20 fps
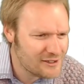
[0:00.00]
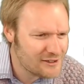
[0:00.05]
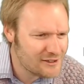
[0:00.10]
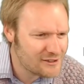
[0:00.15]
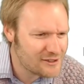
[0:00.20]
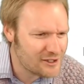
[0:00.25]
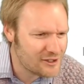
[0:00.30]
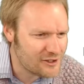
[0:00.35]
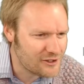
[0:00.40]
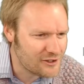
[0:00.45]

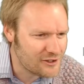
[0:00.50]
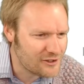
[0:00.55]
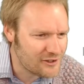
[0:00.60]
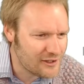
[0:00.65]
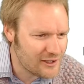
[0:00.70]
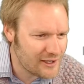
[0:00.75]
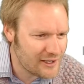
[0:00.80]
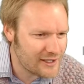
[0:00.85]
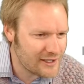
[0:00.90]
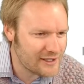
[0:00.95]
So
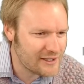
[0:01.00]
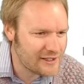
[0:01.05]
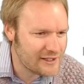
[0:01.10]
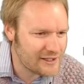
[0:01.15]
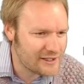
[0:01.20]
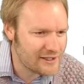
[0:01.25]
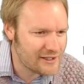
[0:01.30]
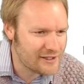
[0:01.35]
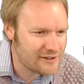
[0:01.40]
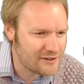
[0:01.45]

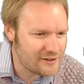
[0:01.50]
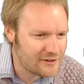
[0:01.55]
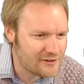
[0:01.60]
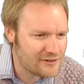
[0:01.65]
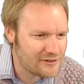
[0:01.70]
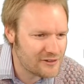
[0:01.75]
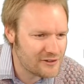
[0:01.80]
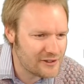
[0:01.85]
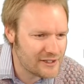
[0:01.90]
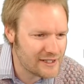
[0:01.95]
a
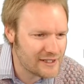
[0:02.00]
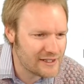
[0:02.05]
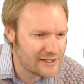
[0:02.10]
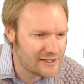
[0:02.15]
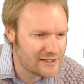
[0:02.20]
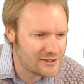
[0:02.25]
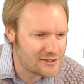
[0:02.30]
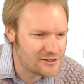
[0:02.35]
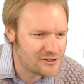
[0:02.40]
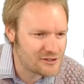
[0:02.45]

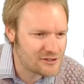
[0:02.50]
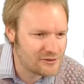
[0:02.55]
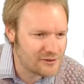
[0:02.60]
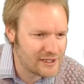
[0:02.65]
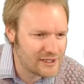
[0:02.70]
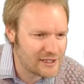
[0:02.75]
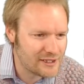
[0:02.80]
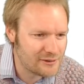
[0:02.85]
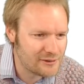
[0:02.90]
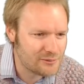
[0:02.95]
3
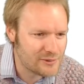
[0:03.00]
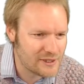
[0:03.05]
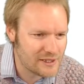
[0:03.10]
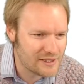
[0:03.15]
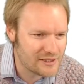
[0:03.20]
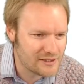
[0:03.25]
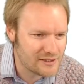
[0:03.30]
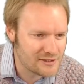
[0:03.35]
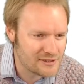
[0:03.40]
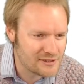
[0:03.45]
squared
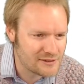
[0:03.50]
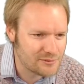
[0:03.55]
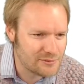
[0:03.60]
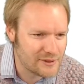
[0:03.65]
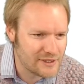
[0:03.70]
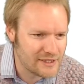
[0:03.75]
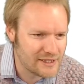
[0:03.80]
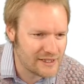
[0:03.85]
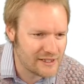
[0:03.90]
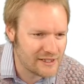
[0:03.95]
plus
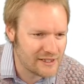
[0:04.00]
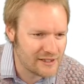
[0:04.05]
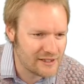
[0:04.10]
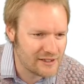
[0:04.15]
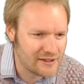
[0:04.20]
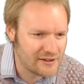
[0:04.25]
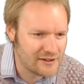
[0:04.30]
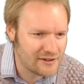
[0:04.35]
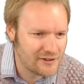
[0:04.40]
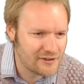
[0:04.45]

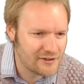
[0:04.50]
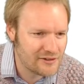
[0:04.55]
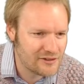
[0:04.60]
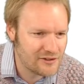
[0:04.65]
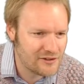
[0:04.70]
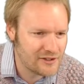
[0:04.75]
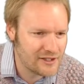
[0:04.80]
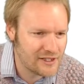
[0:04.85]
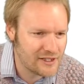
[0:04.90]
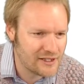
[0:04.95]
b
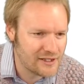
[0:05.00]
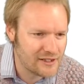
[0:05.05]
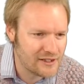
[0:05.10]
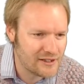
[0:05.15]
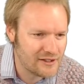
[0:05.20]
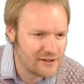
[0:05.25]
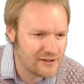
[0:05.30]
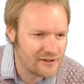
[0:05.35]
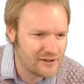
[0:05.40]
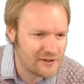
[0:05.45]
3